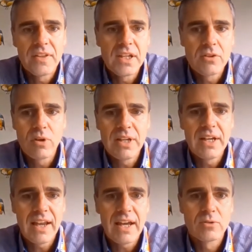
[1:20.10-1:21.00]
think it really
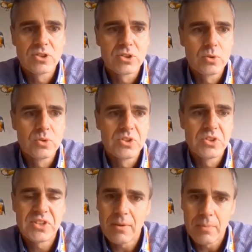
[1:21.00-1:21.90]
allows schools to
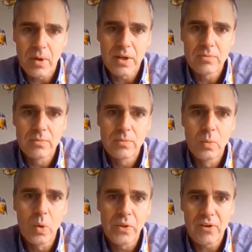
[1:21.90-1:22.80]
celebrate
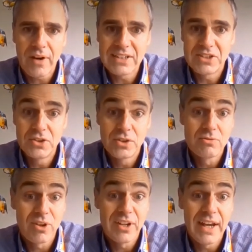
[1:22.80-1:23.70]
what they're actually doing
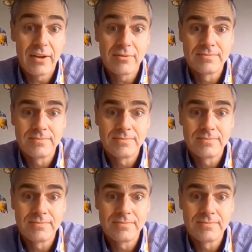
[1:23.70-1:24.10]
right now.